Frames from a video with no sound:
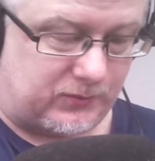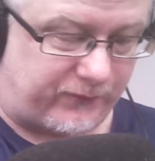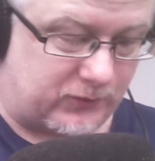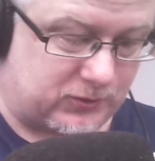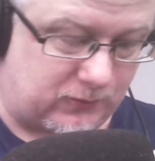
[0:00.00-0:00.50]

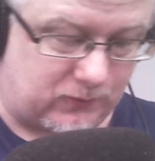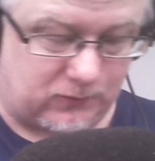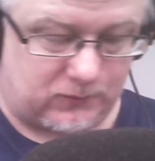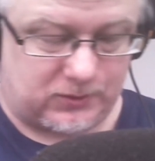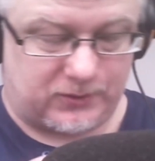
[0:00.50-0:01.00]
First of all,
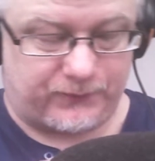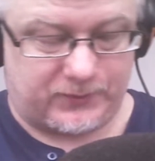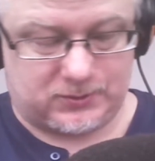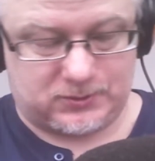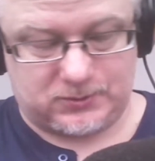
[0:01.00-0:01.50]
is
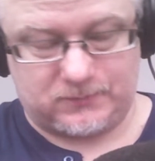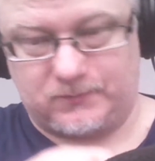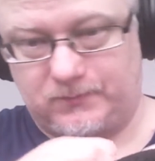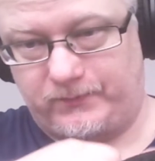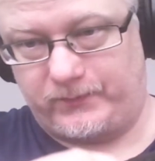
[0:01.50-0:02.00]

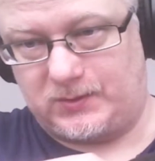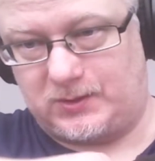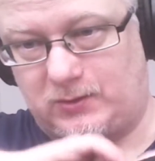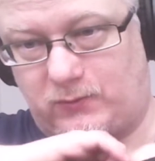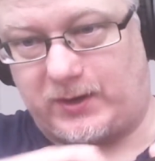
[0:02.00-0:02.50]

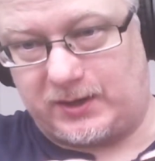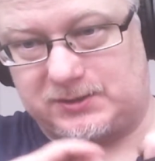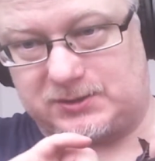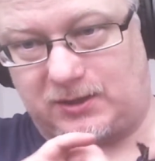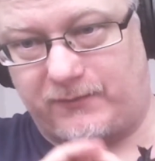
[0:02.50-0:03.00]
the right
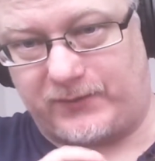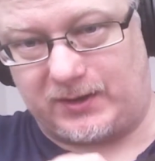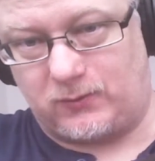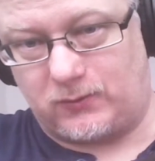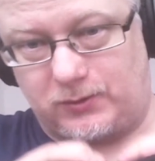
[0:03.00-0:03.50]
stuff
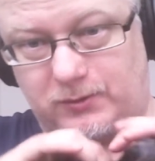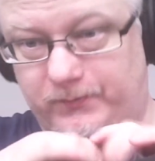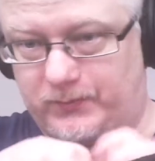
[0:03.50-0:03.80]
I ordered.